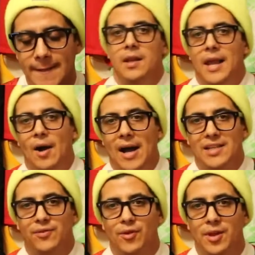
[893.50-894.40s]
Now,
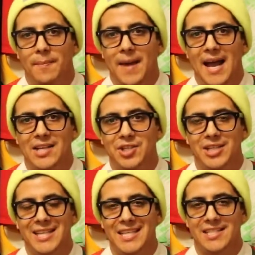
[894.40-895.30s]
as for the match
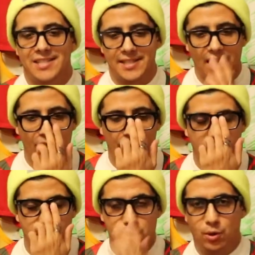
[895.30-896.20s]
itself, it
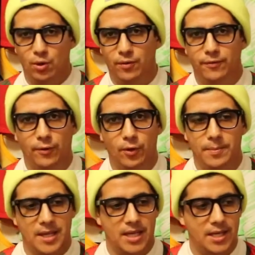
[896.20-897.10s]
was cool for
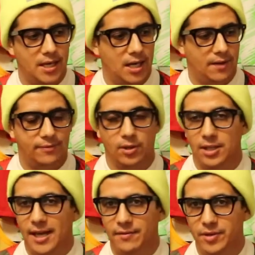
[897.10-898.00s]
me for a
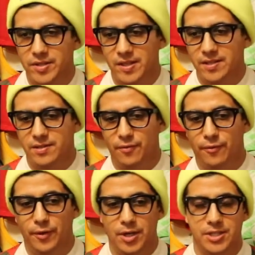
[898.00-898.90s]
lot of reasons.
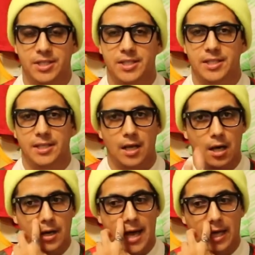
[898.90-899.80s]
First,
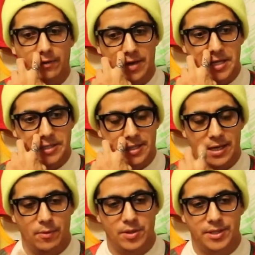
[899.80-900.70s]
on Alaves,
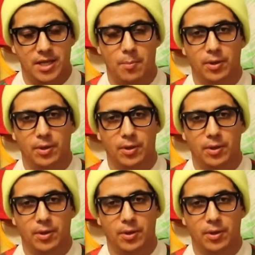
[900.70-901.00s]
there was a couple